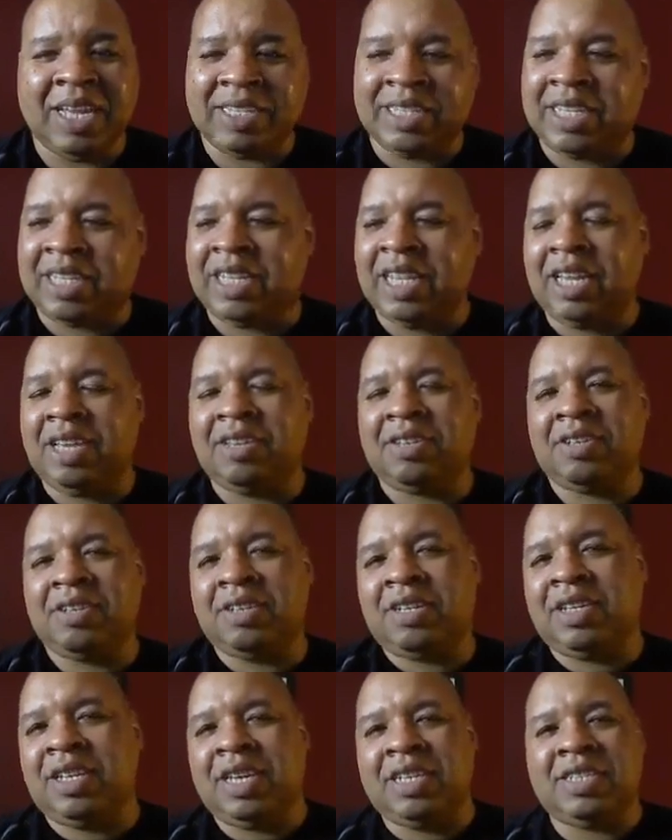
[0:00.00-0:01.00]
It's a
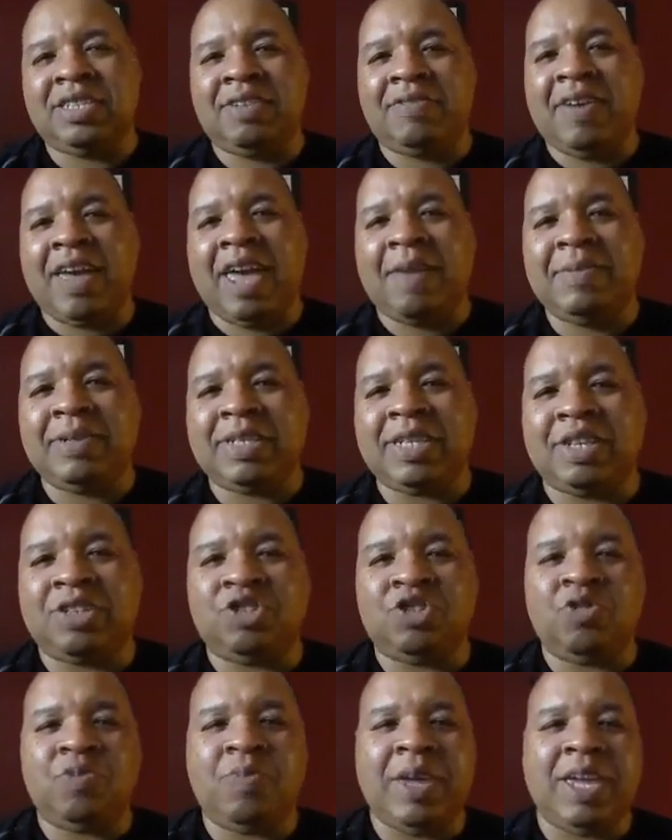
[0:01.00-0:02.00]
collection of habits
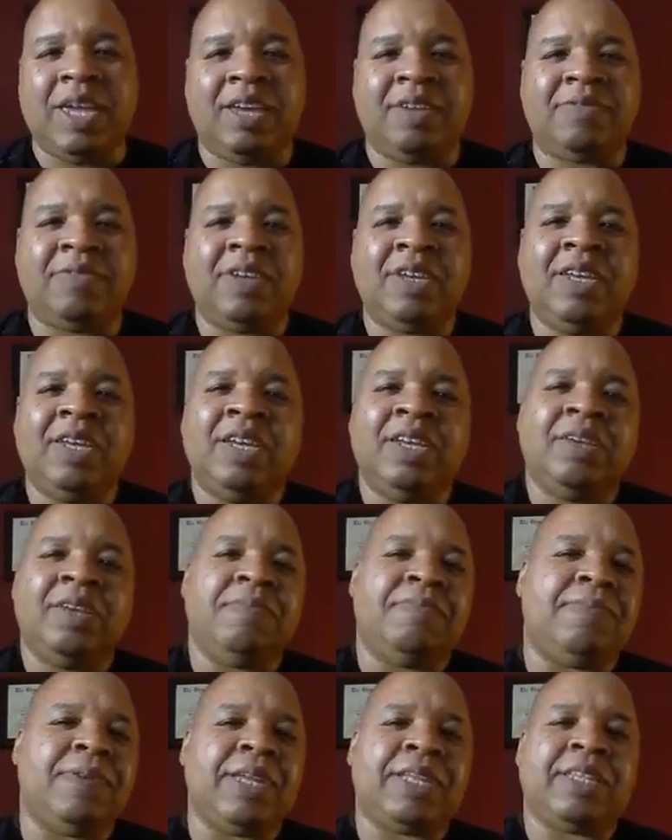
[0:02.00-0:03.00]
that you may have
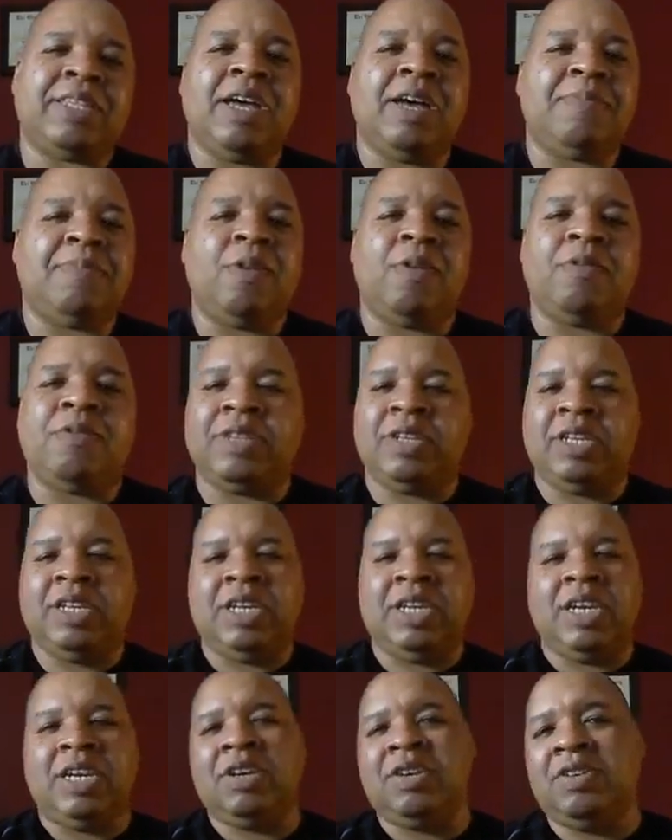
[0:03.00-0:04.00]
picked up over the
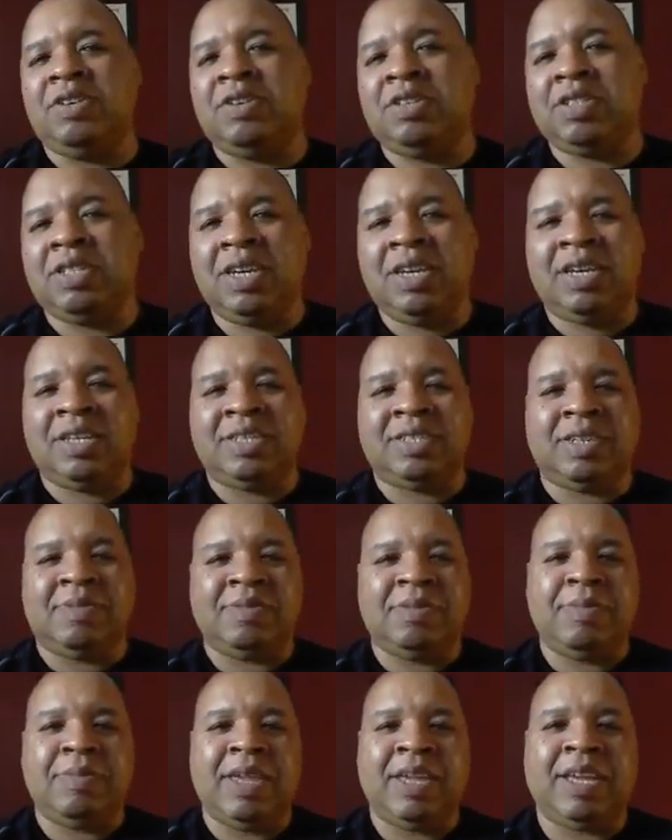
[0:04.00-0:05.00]
years.
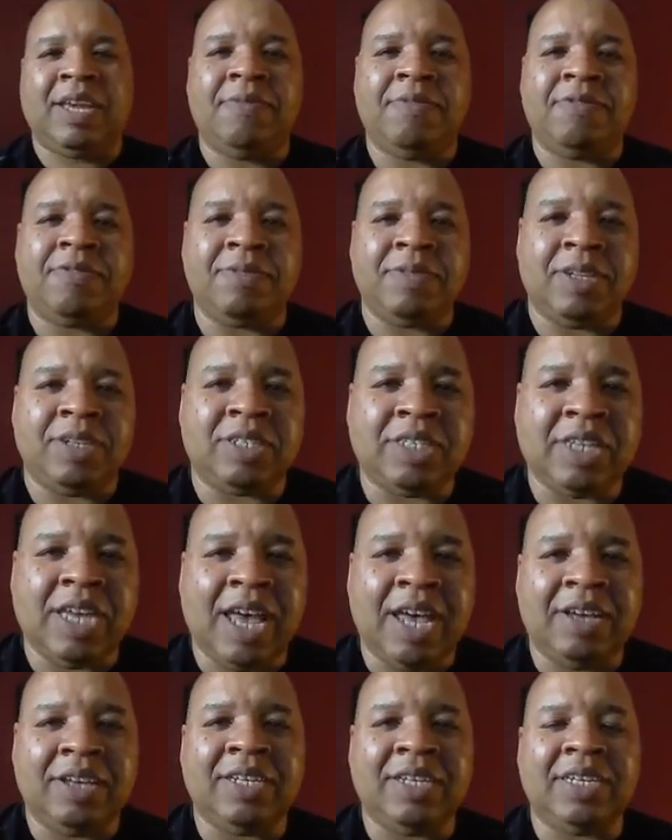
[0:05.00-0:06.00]
Some of them may come from your
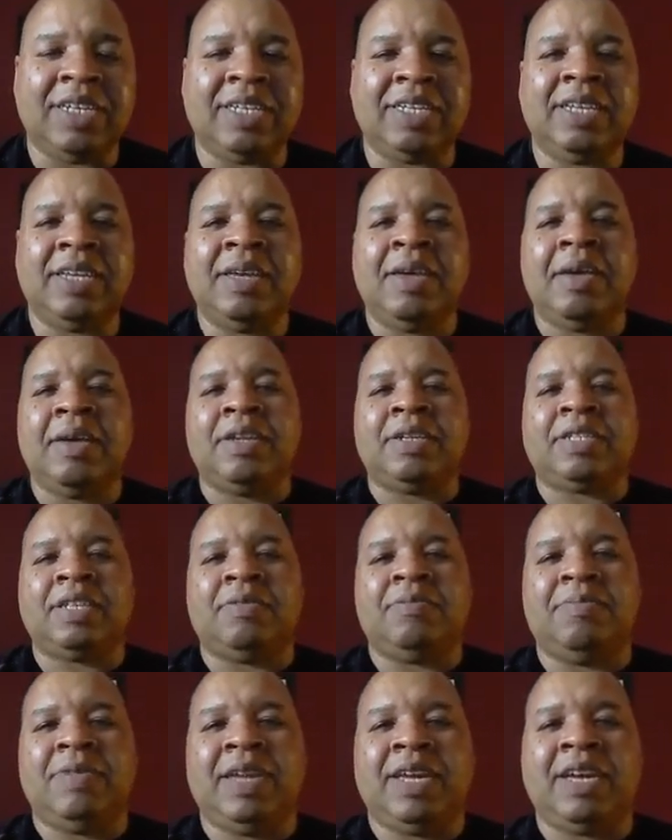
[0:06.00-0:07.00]
childhood,
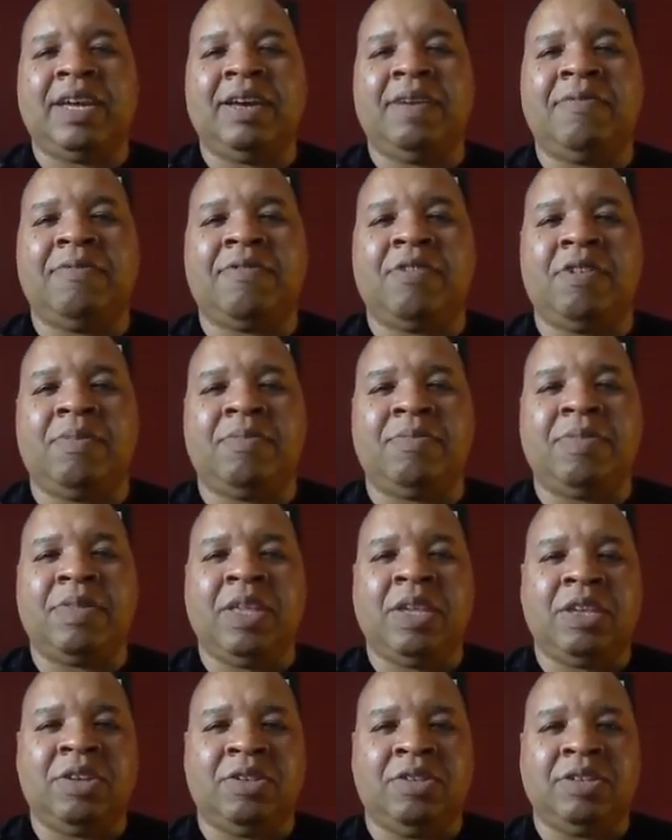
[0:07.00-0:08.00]
some may come from
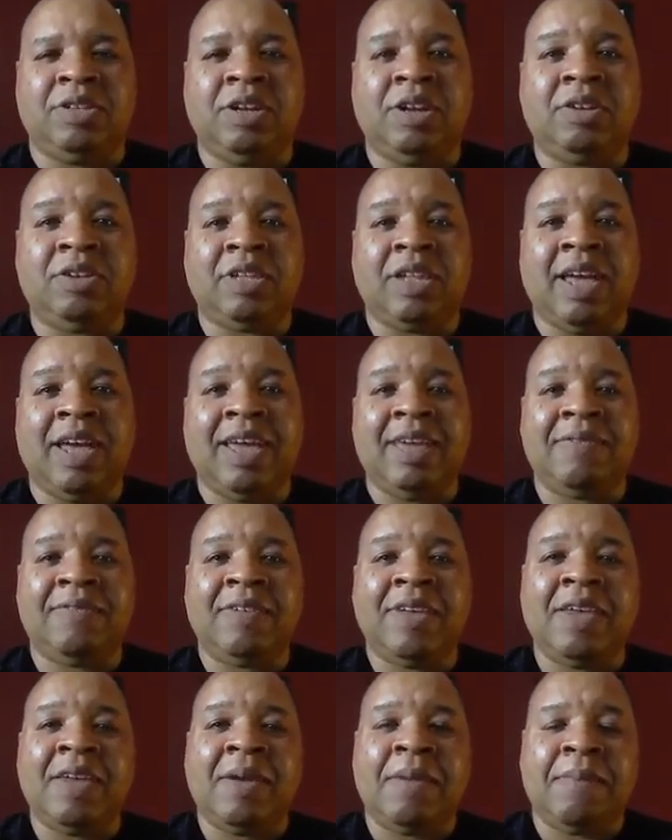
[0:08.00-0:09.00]
your adult
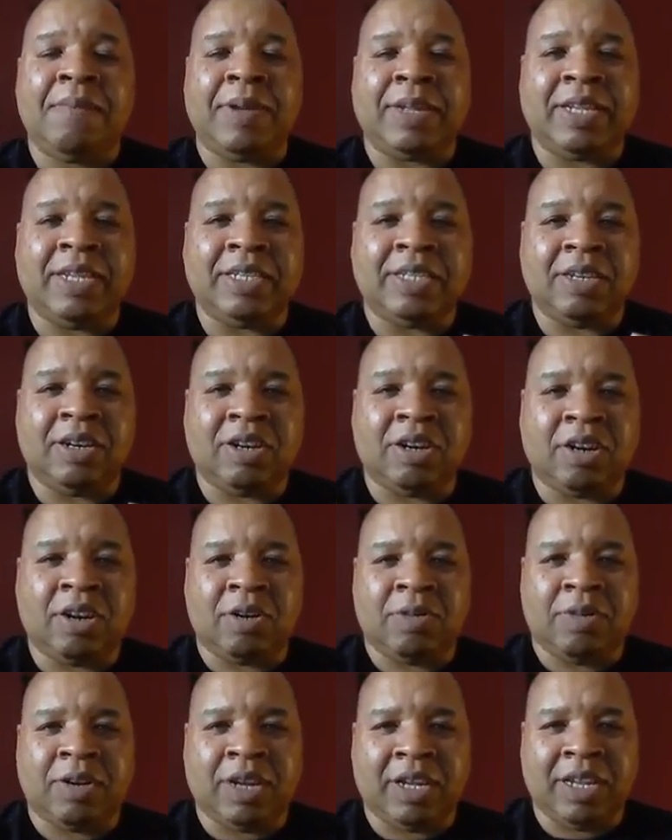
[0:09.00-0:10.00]
life, but these are a
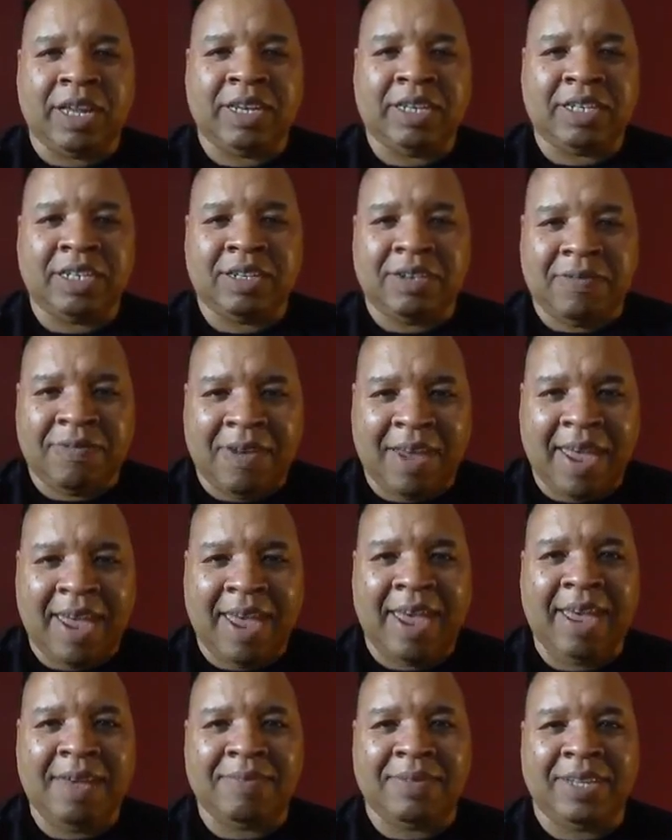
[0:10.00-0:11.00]
collection of
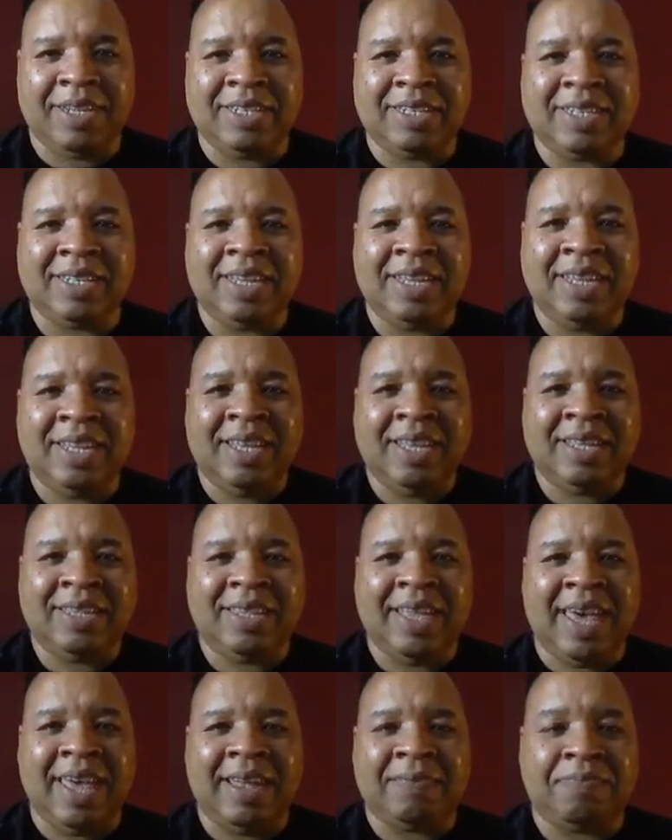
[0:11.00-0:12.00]
habits
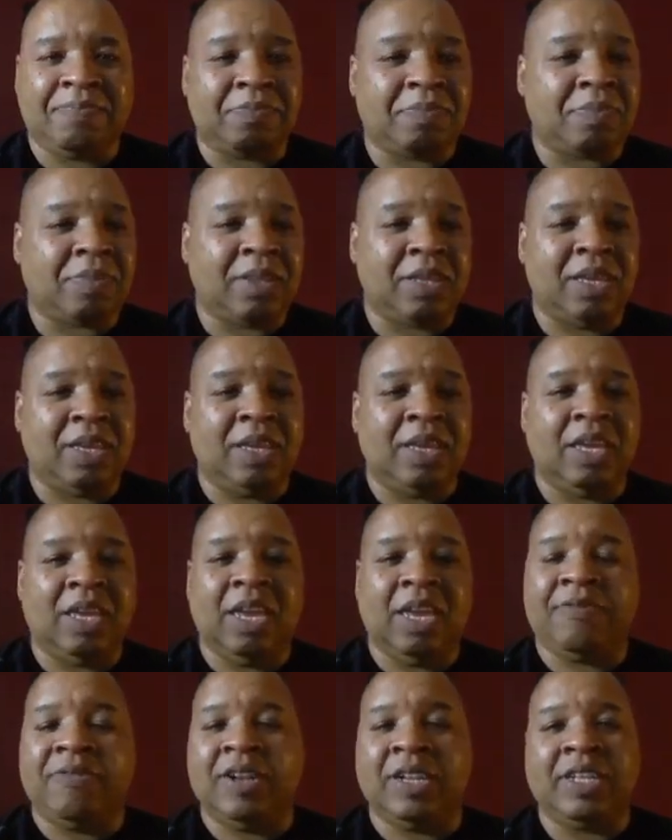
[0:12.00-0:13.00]
that
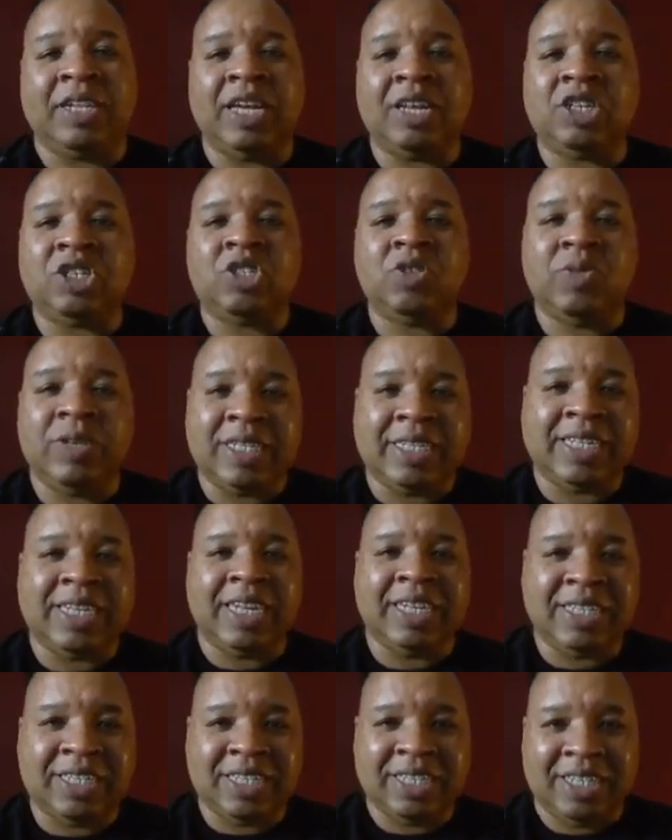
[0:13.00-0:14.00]
if unless you
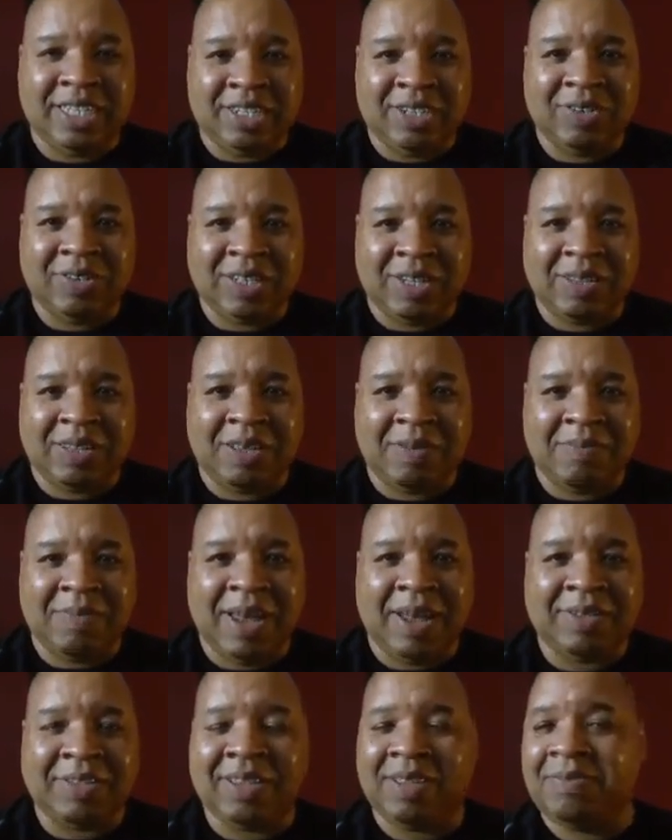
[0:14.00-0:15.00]
intentionally do something
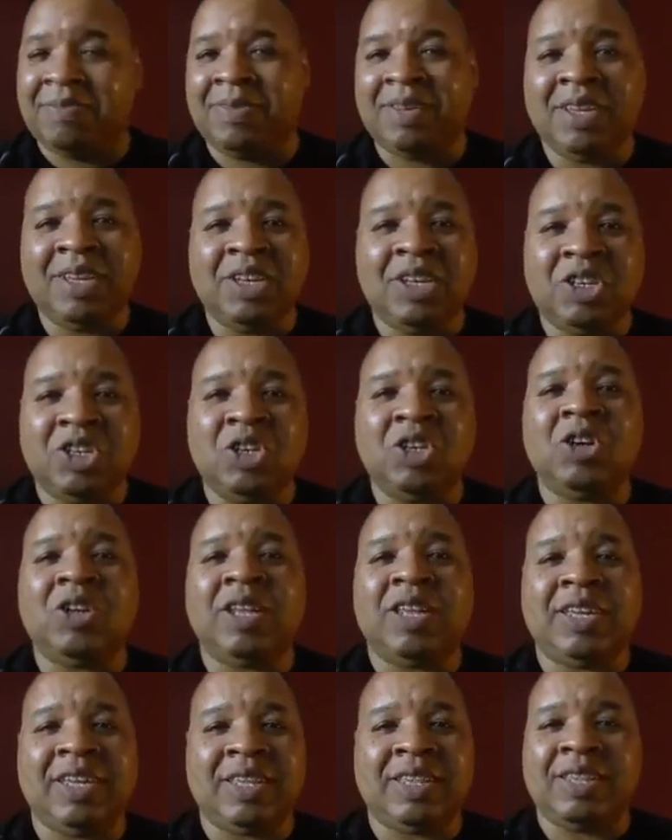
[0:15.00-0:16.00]
about them, you're
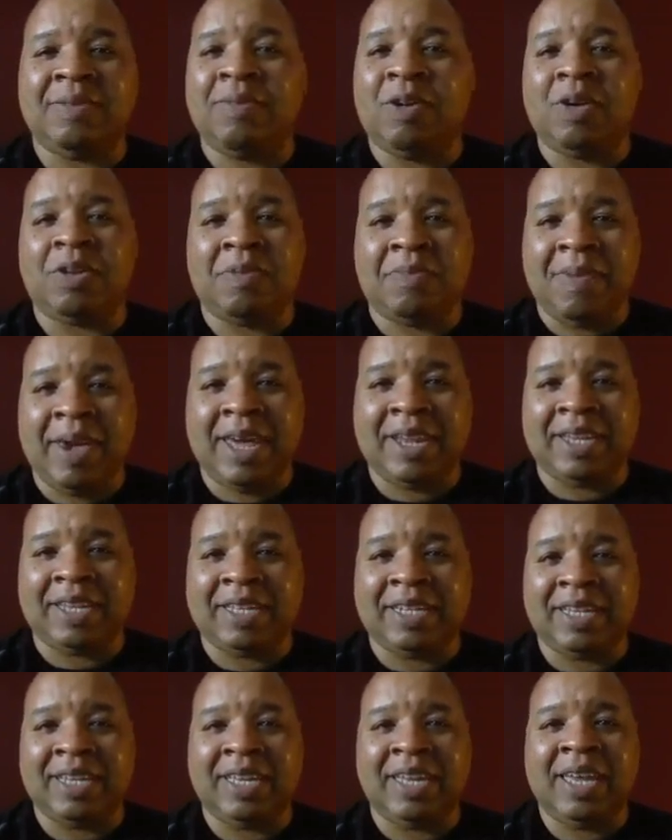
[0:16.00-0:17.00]
going to get them
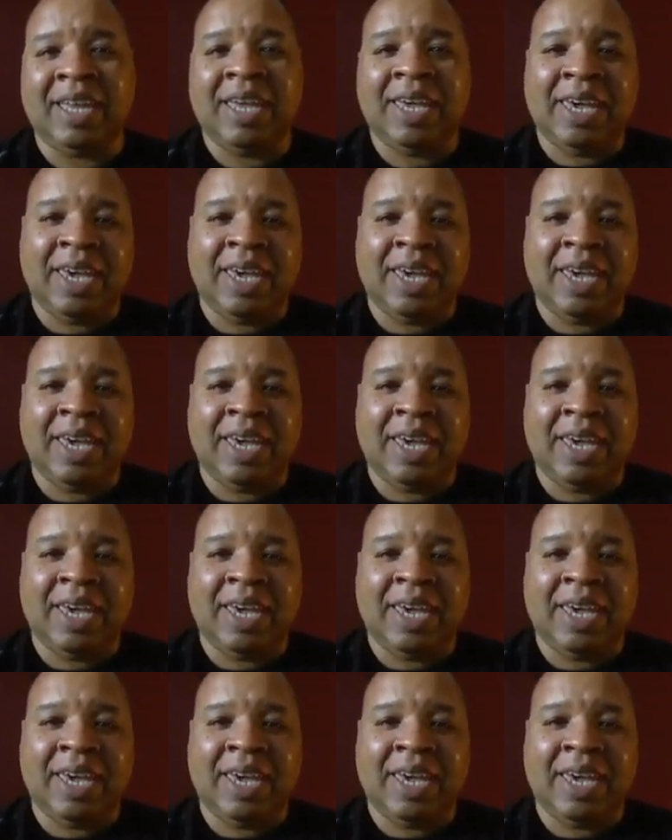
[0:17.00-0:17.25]
automatically.